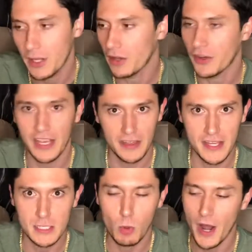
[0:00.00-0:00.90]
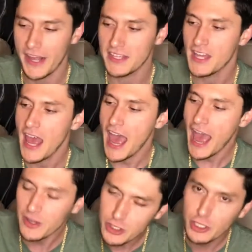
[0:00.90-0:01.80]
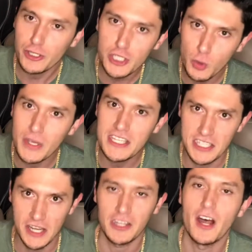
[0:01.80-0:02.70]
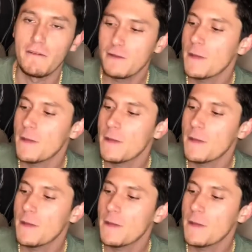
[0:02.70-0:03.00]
like this one is, and you start squeezing it enough,